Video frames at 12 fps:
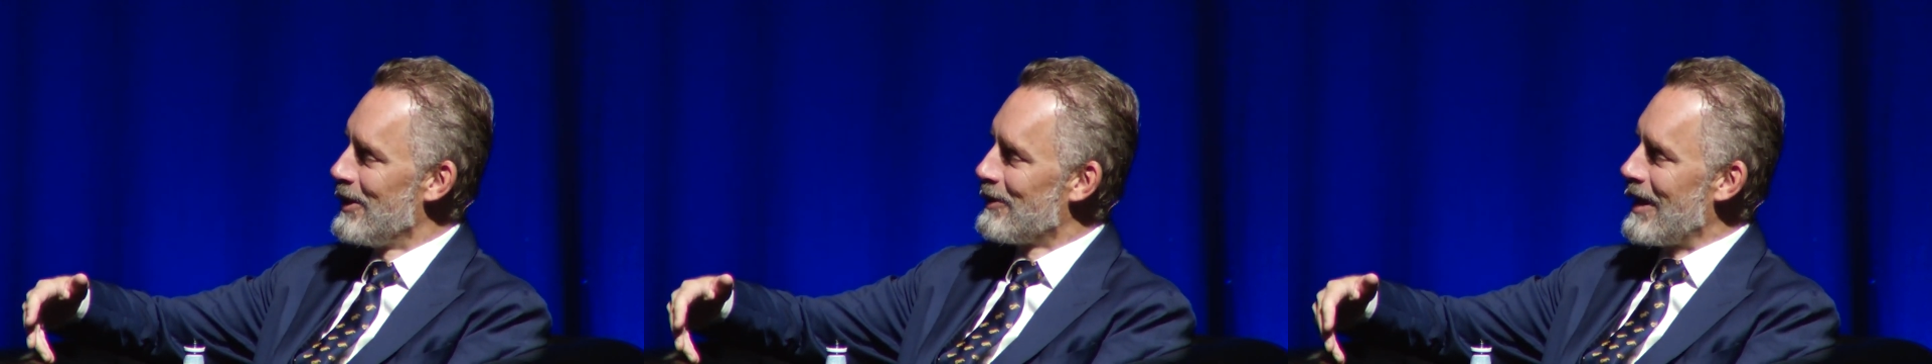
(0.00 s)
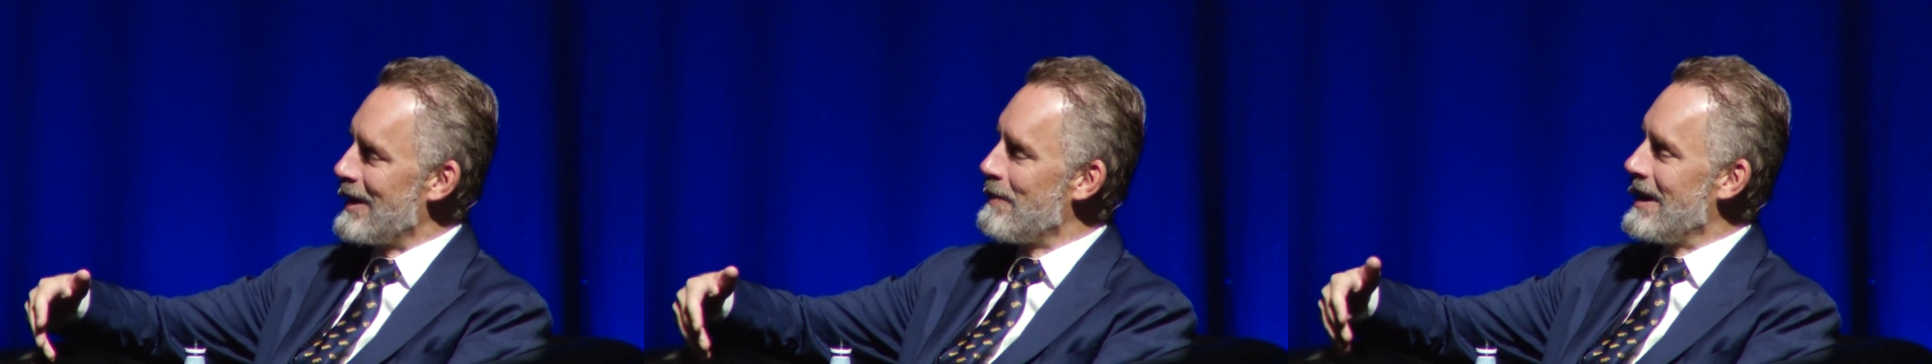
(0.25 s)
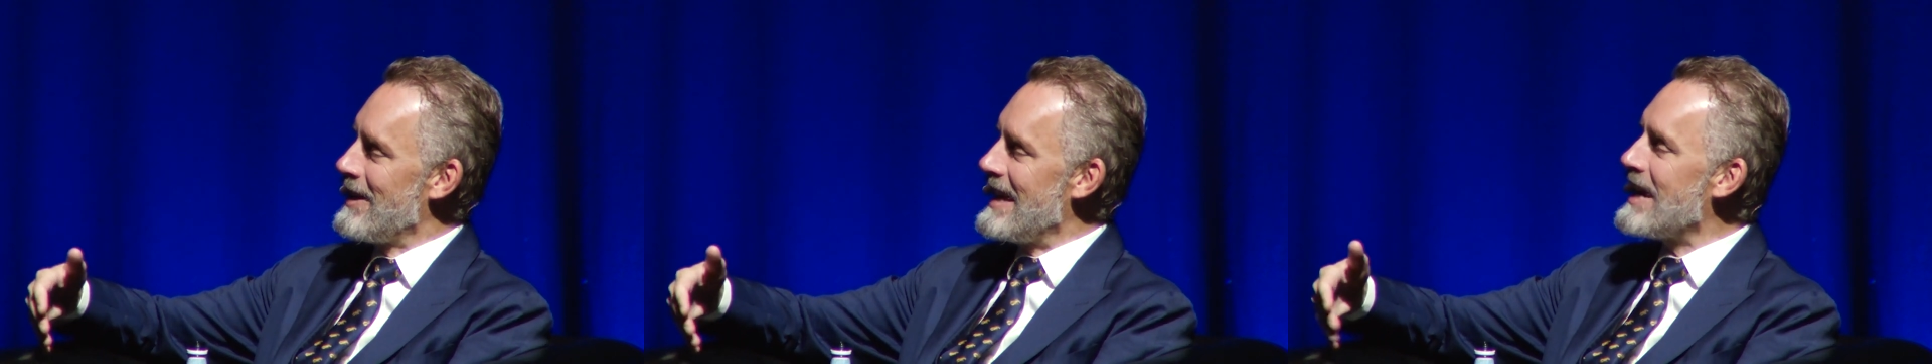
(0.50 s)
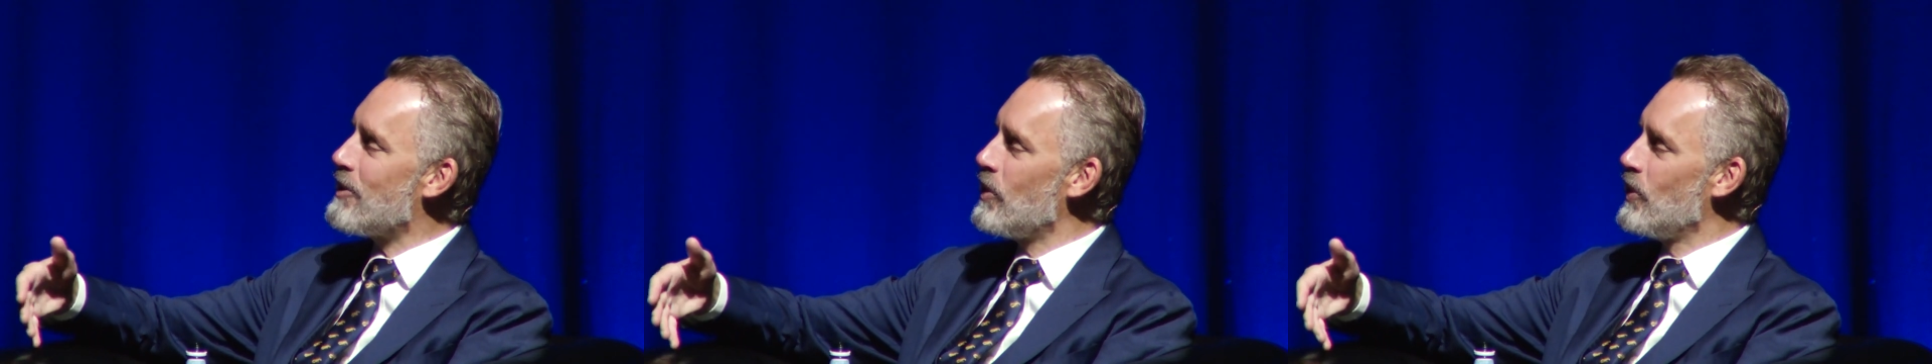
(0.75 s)
Right? I mean,
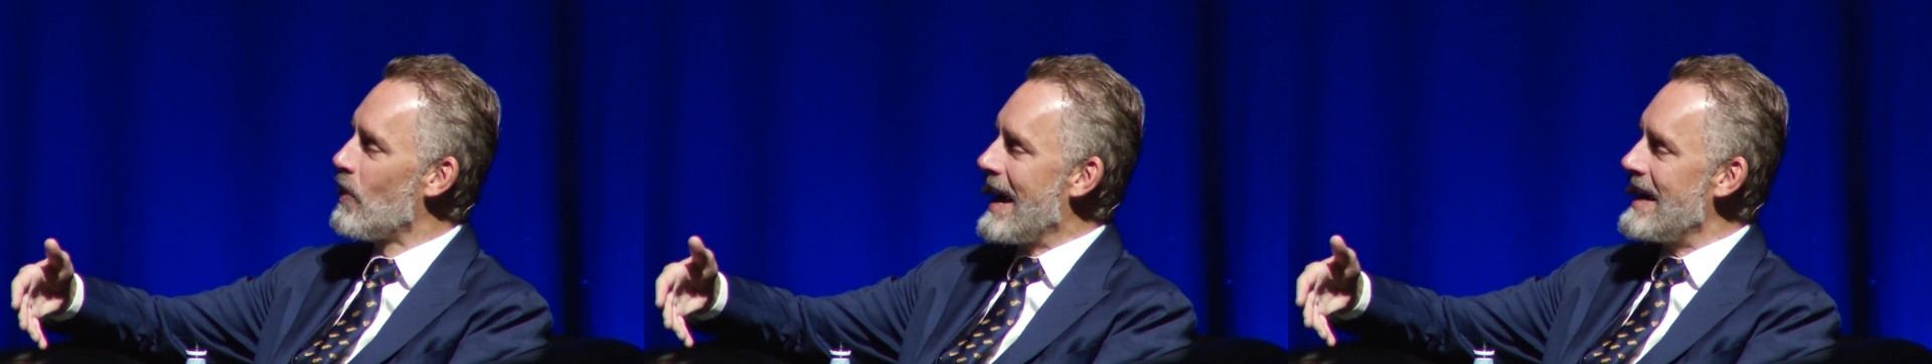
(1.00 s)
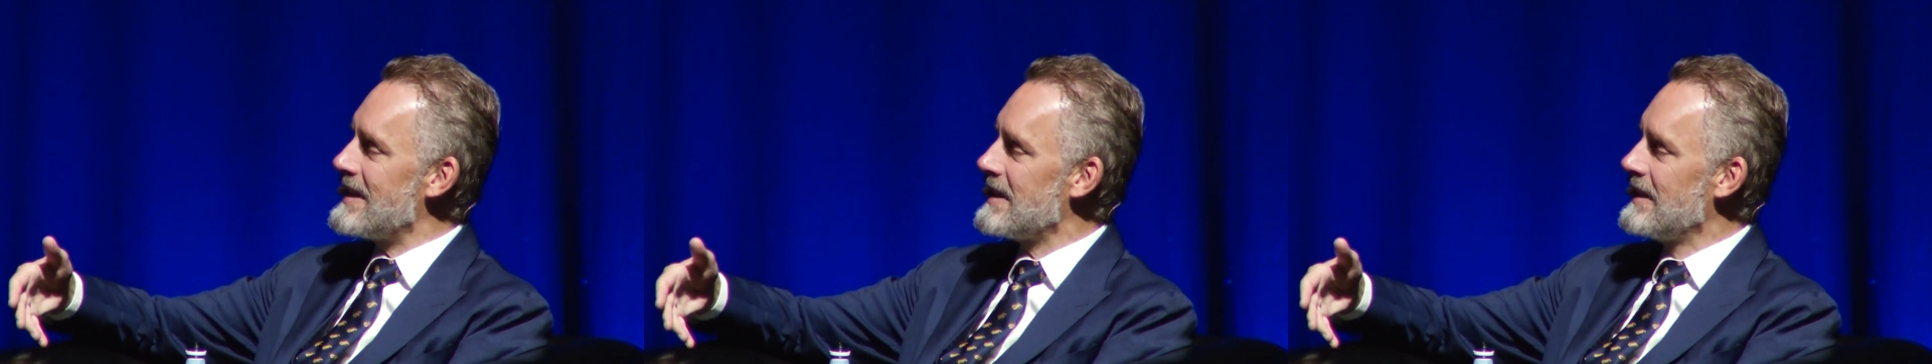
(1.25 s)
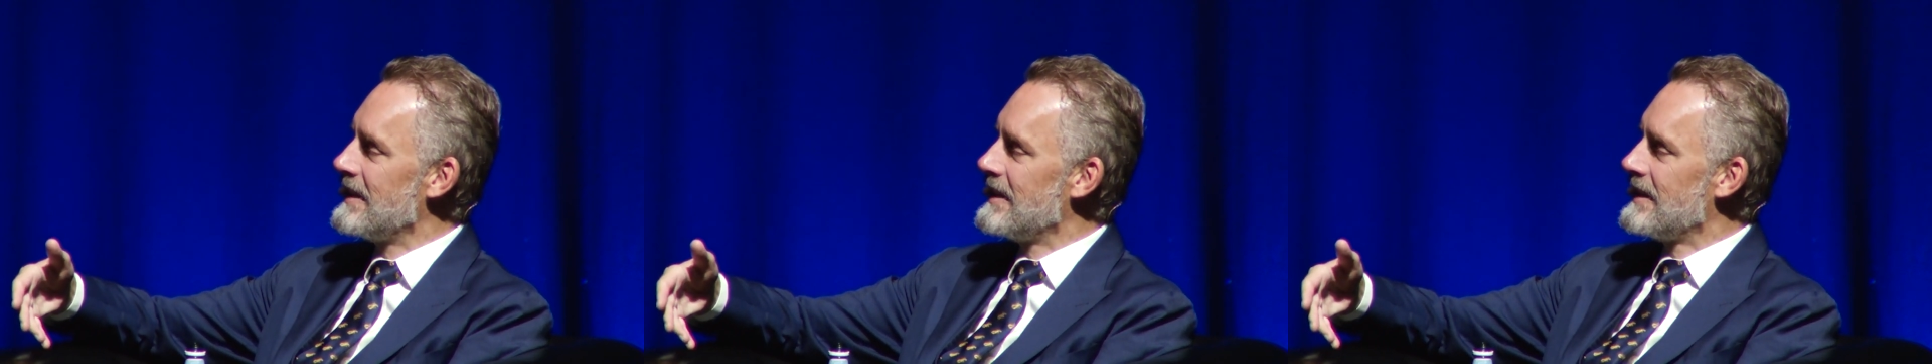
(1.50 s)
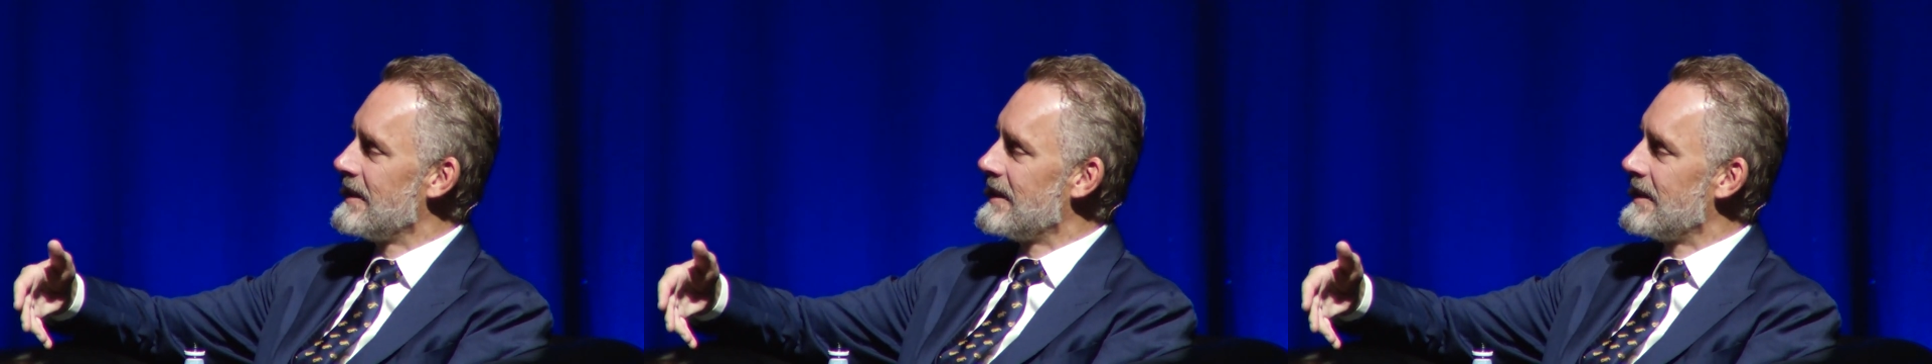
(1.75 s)
equal weight.
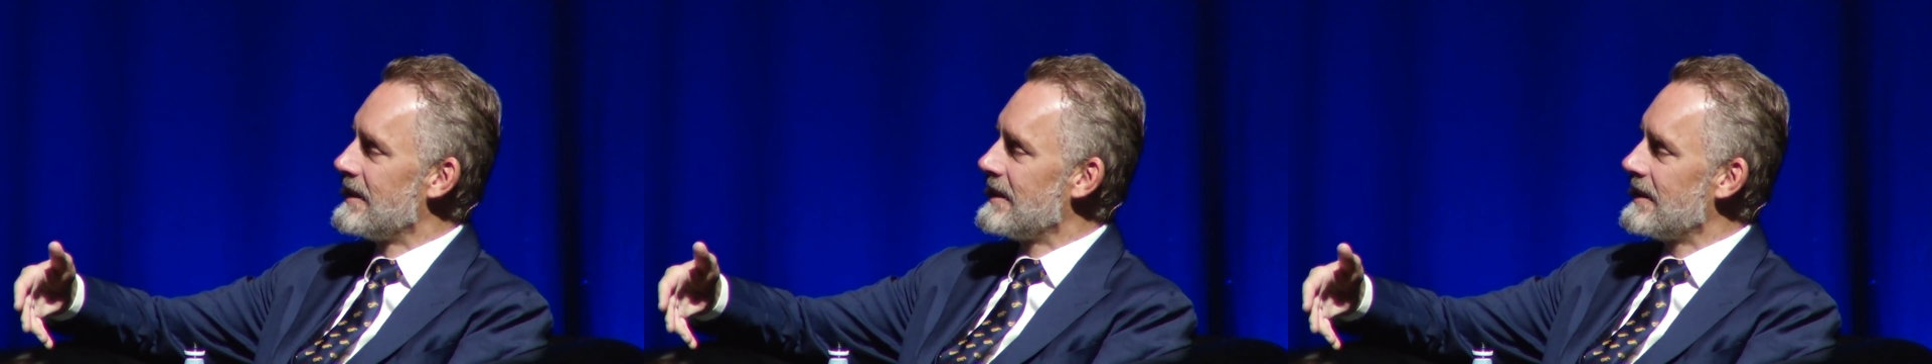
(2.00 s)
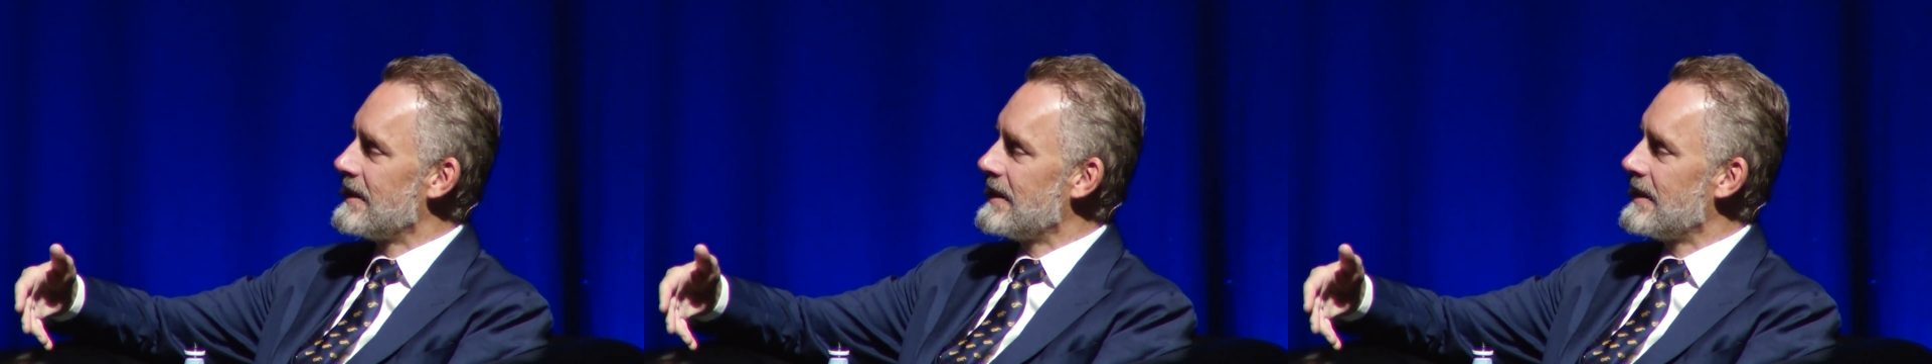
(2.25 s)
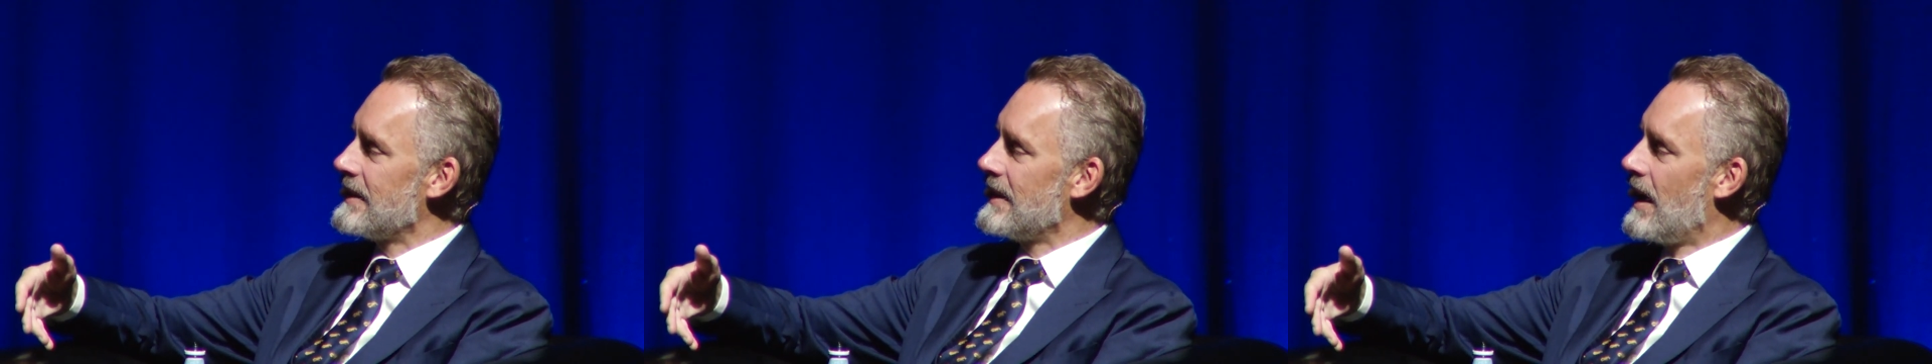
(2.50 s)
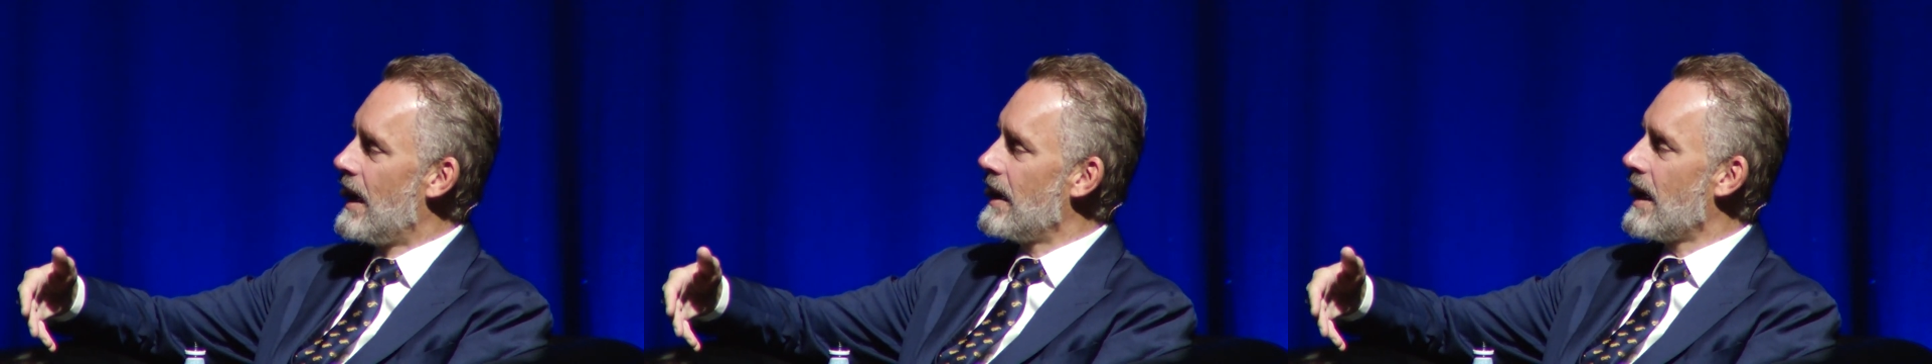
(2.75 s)

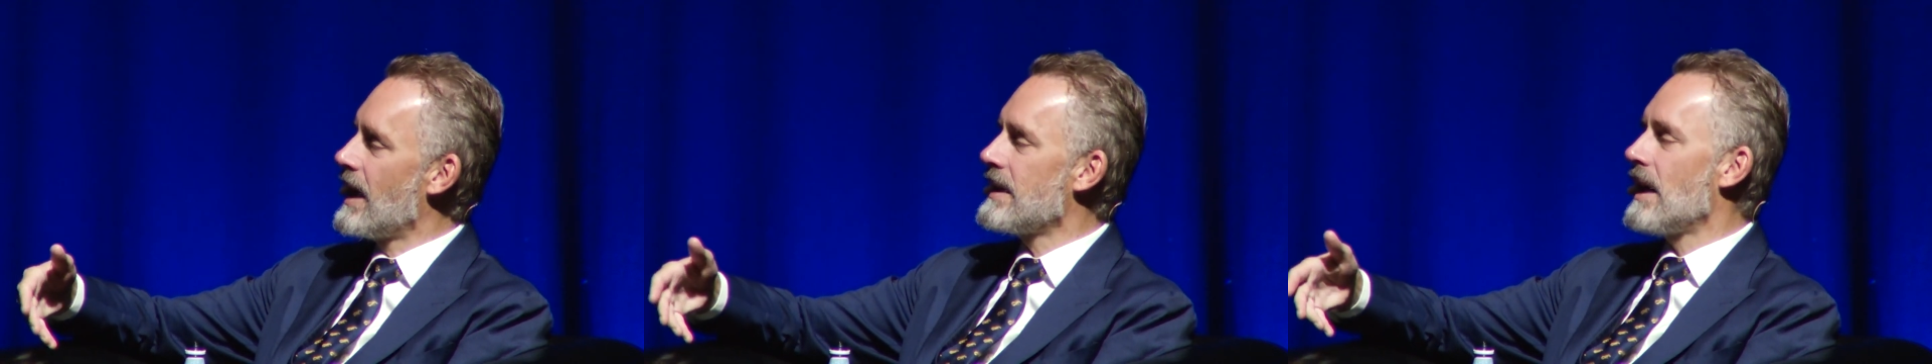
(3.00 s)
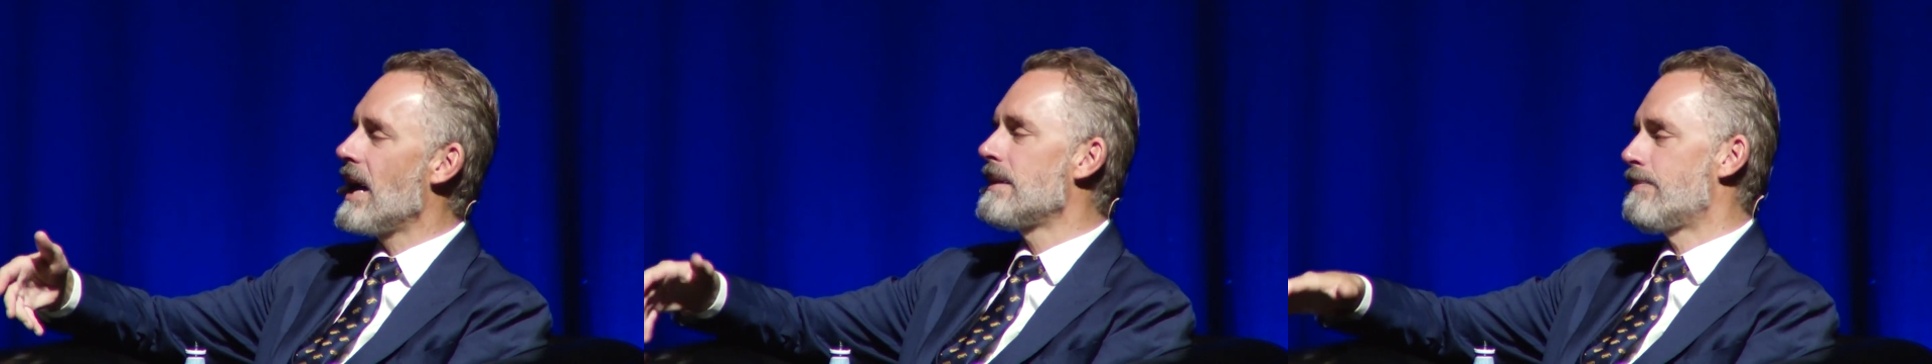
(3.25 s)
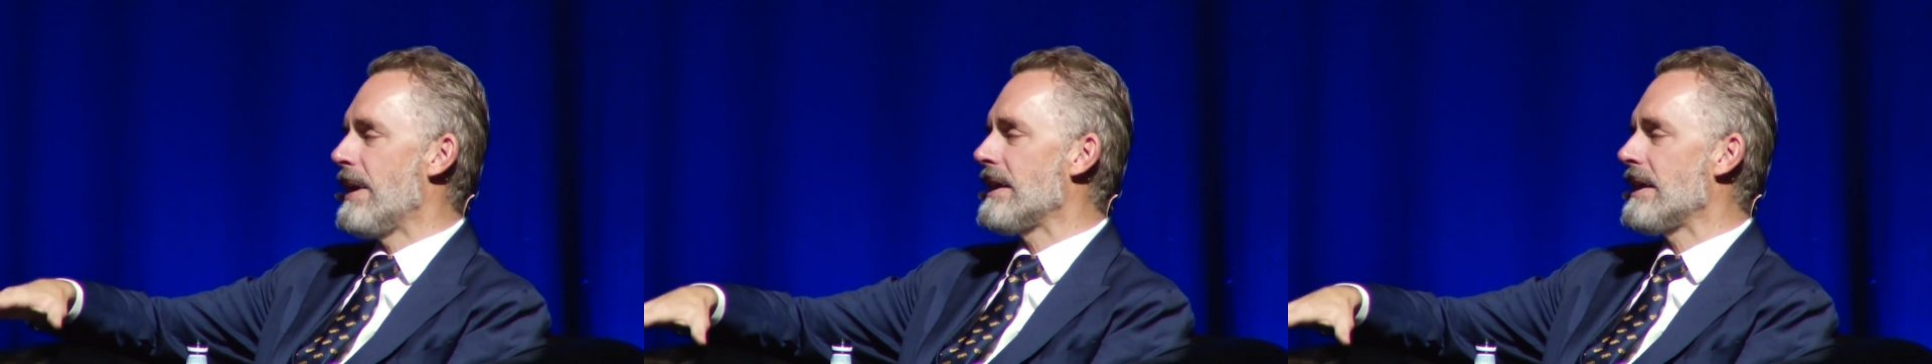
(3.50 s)
I'd